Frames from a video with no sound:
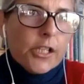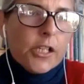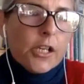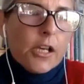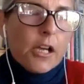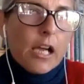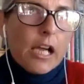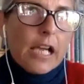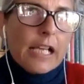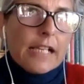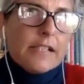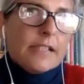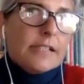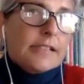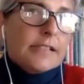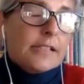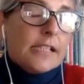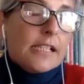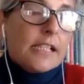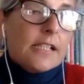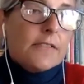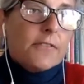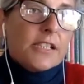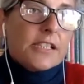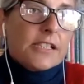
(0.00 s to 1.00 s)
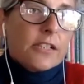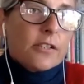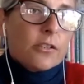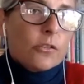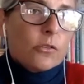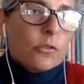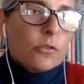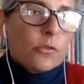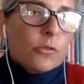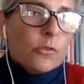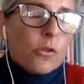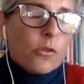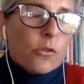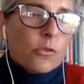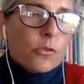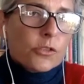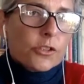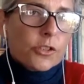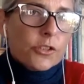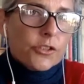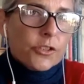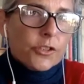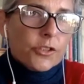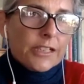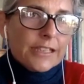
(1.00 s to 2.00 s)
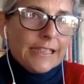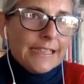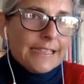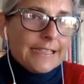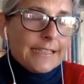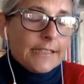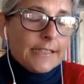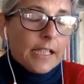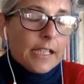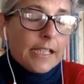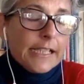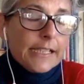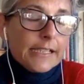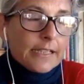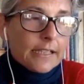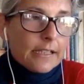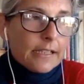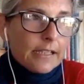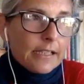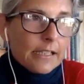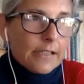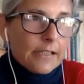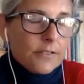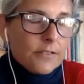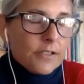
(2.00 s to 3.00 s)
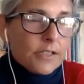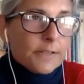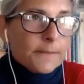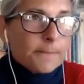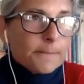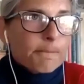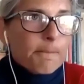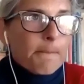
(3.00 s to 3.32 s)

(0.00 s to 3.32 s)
at the surface and also during these night dives.